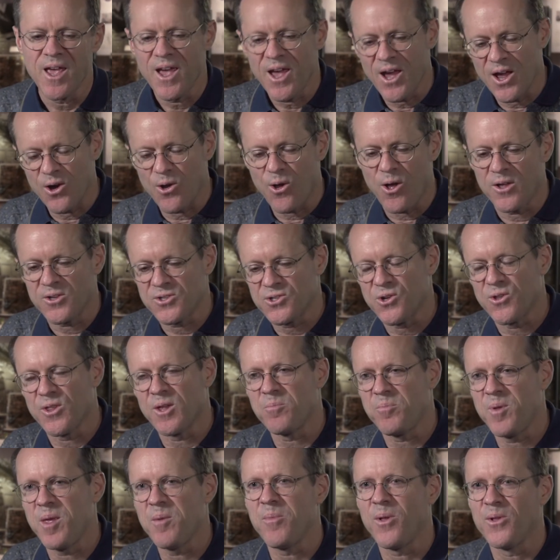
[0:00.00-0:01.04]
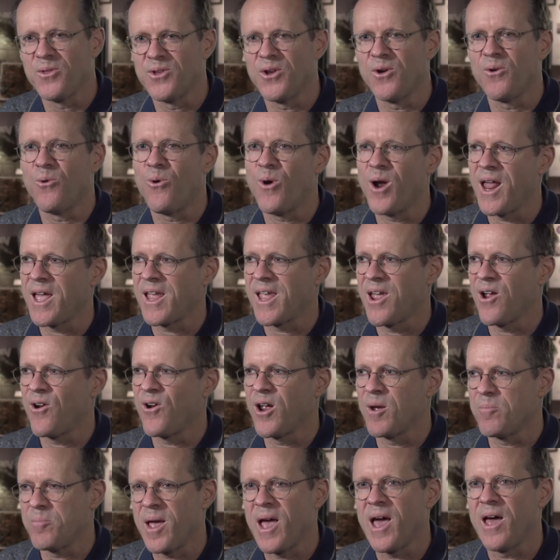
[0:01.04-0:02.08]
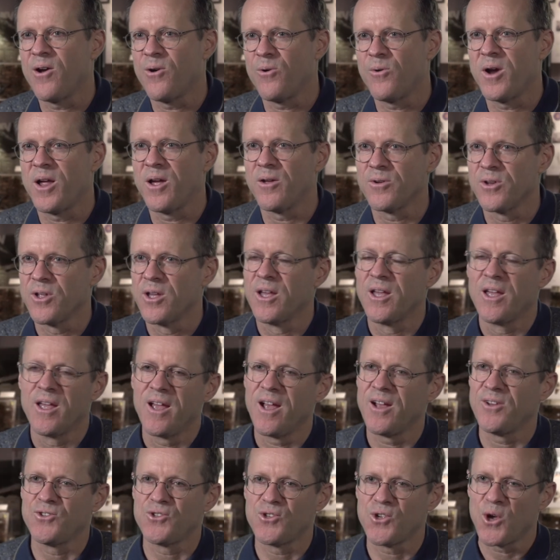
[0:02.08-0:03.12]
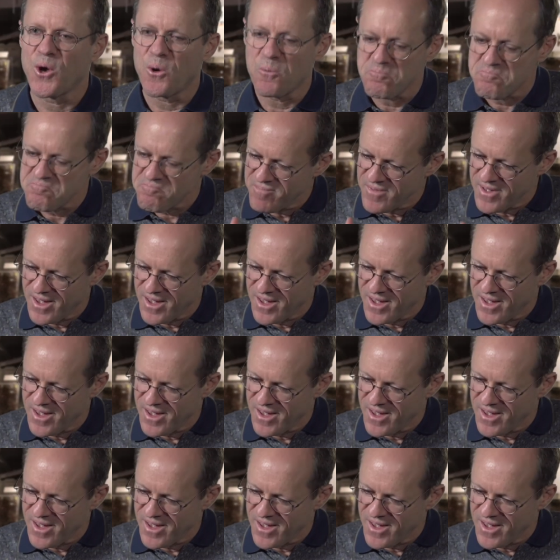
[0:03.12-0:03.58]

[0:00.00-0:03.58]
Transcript: and also that people didn't want to carry a pad around. And so,